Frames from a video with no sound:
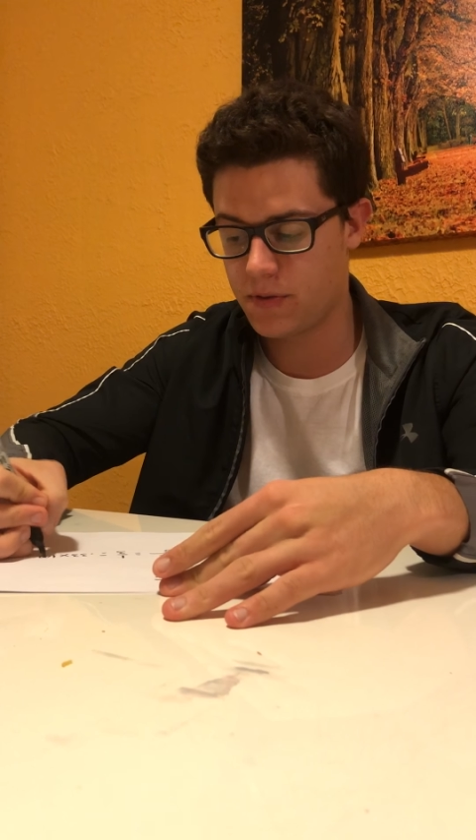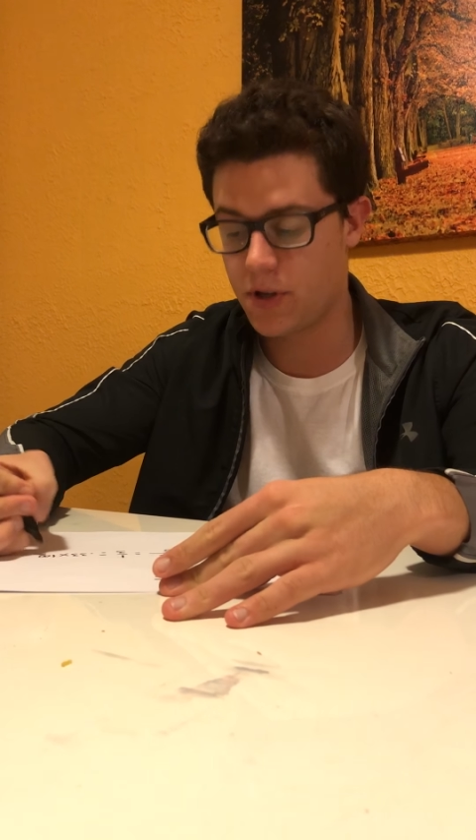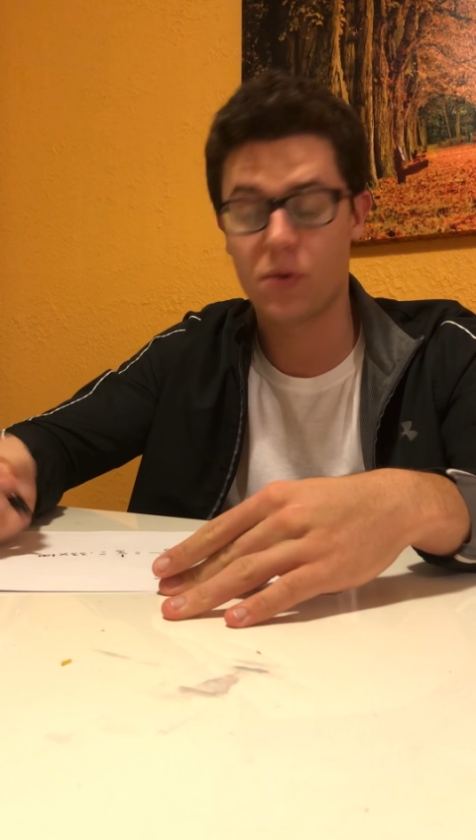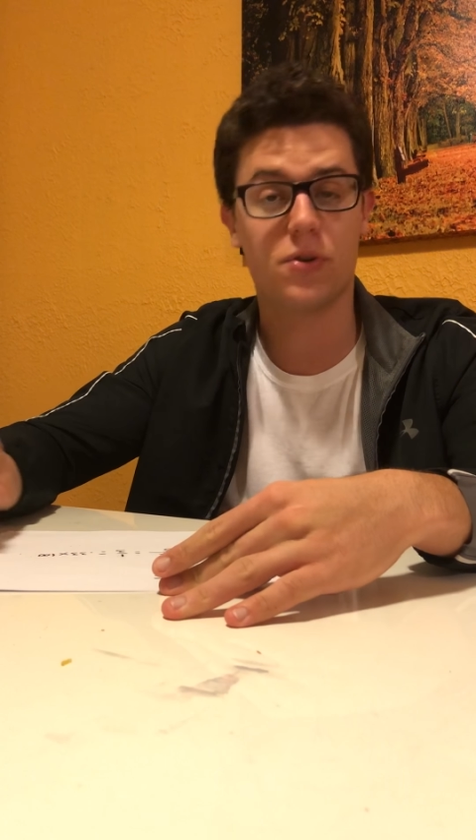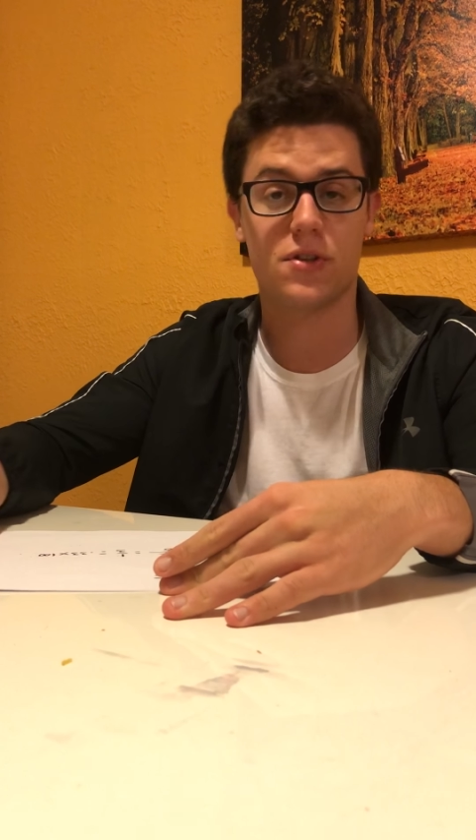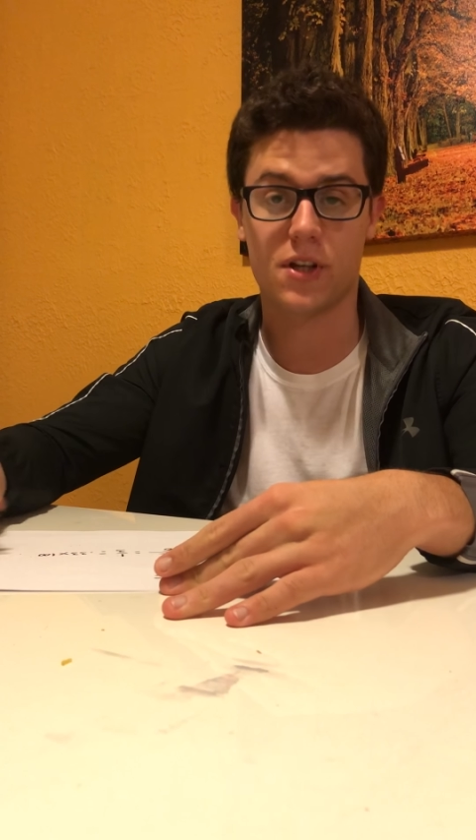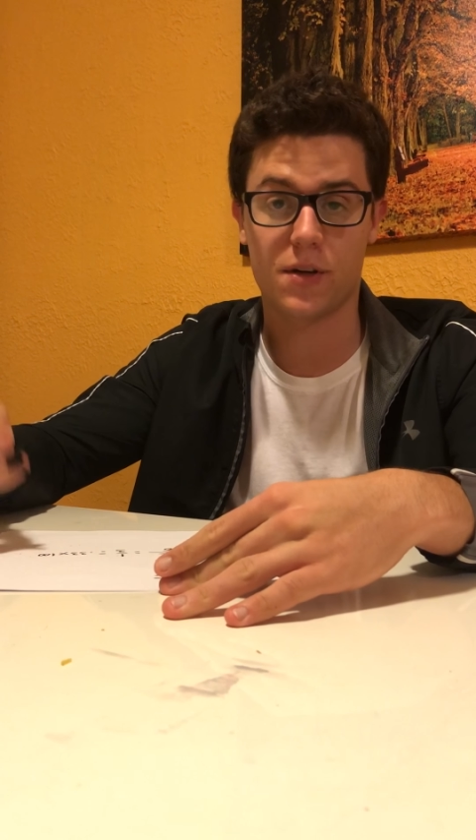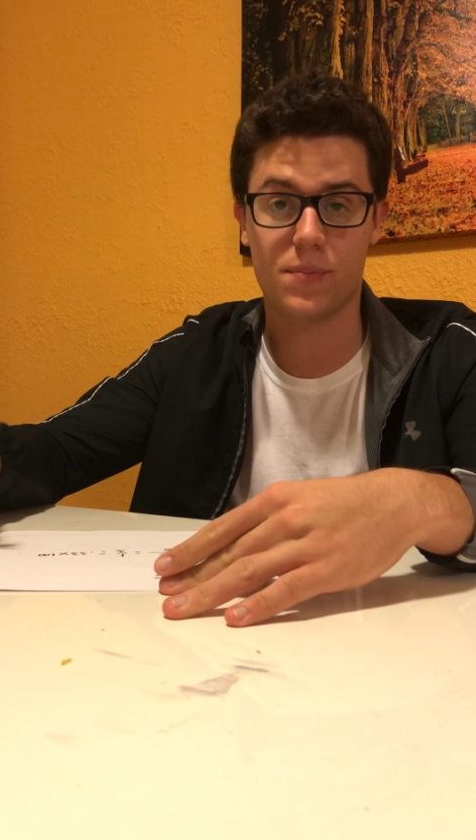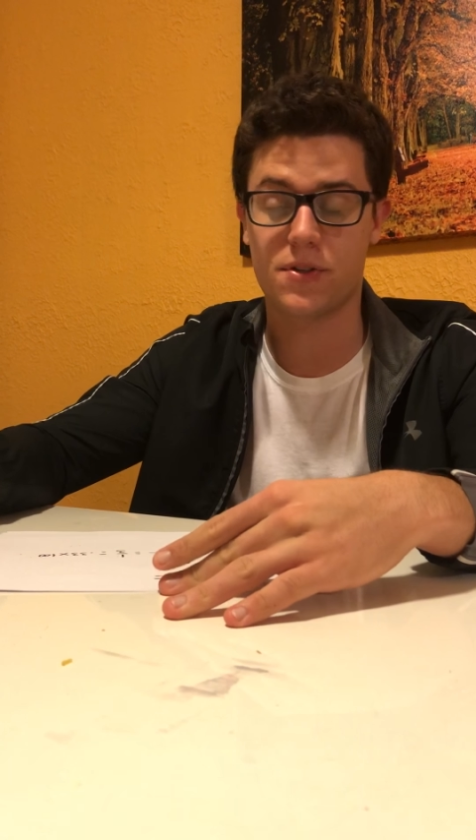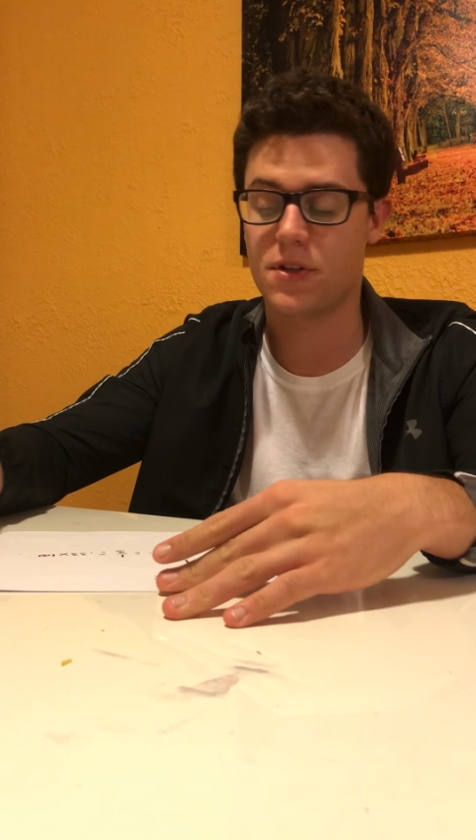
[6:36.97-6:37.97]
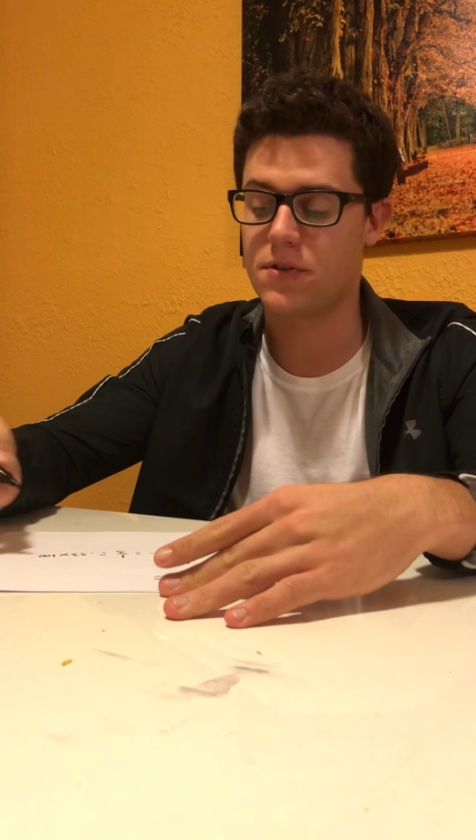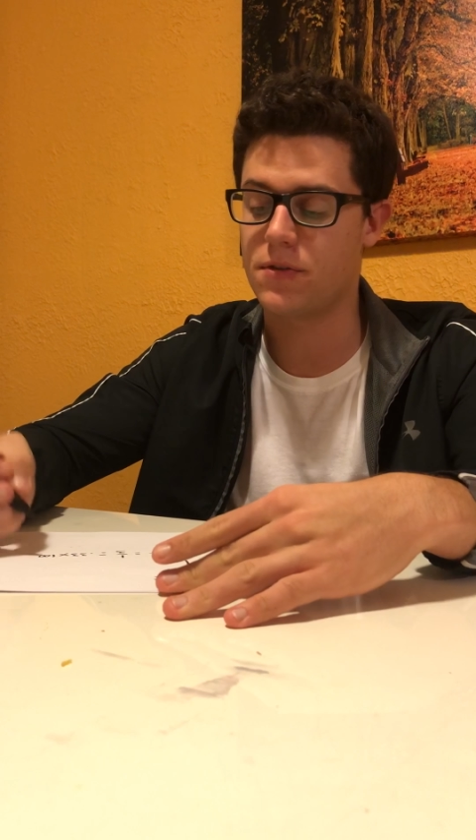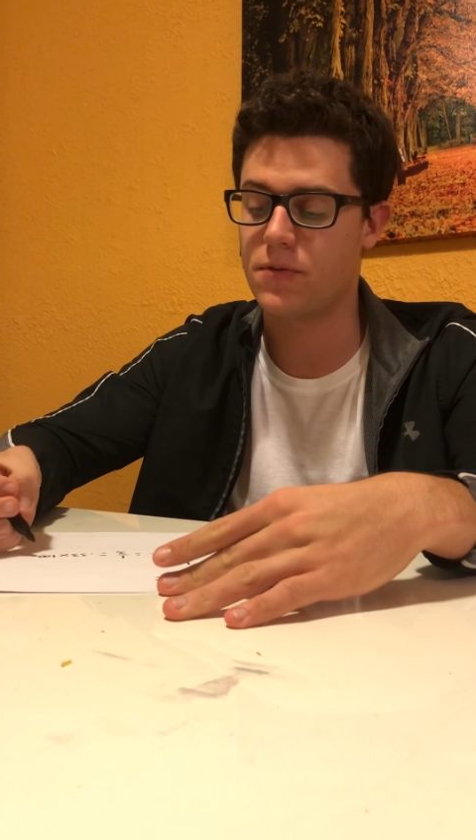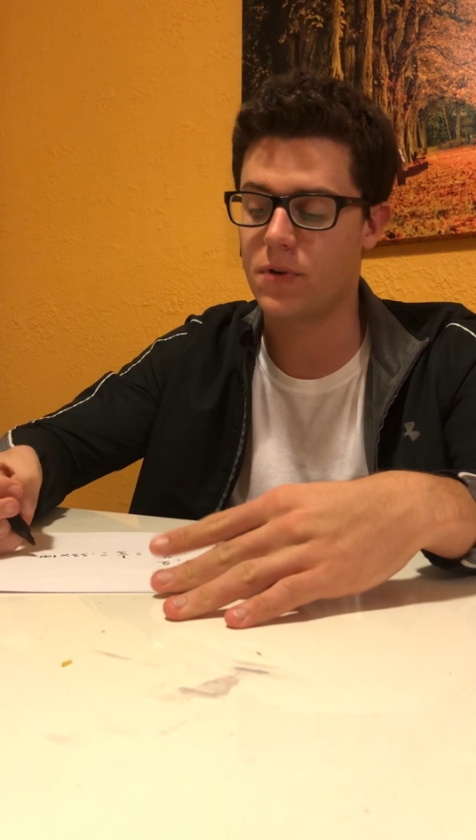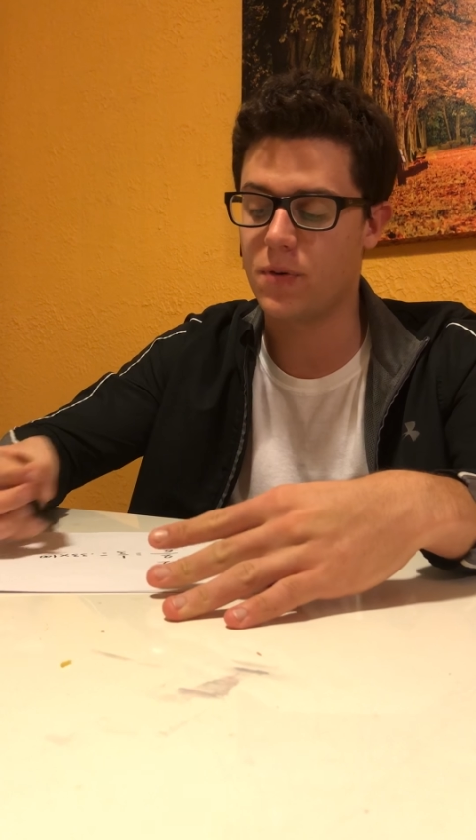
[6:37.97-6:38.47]
in order to get
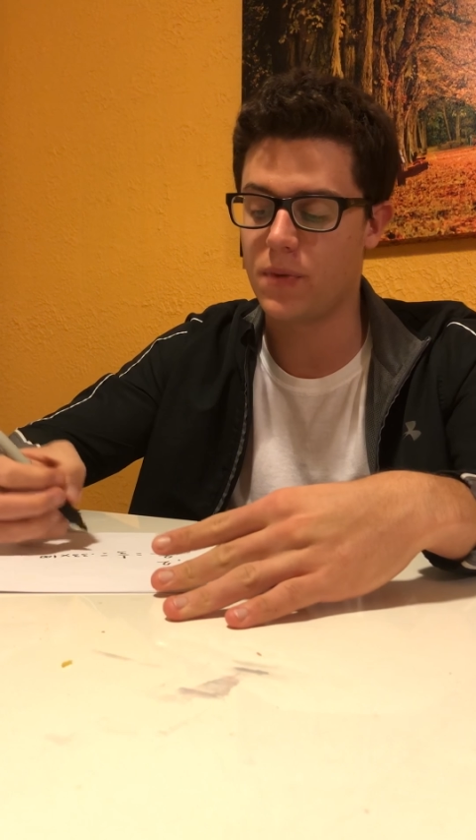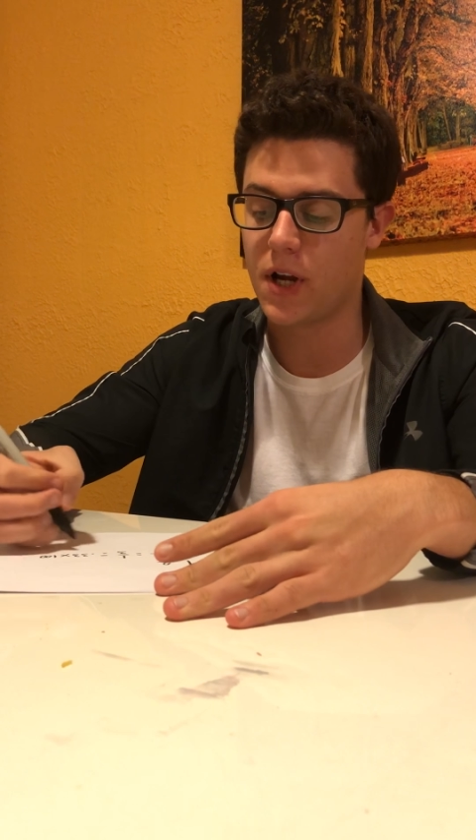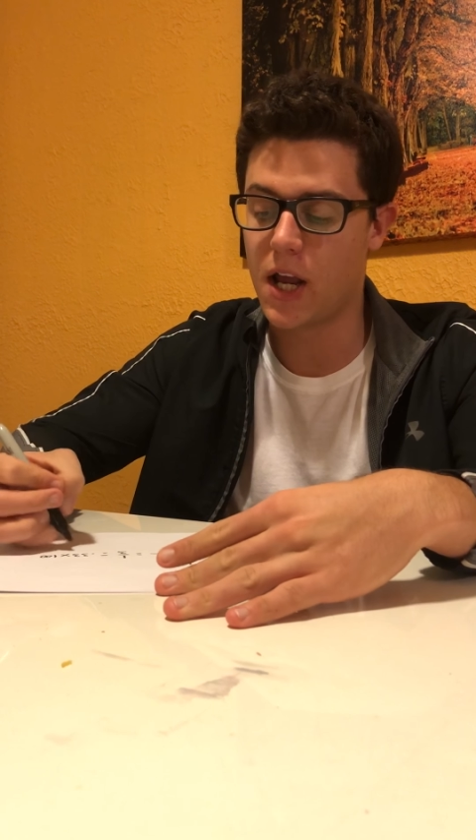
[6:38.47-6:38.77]
percentage form,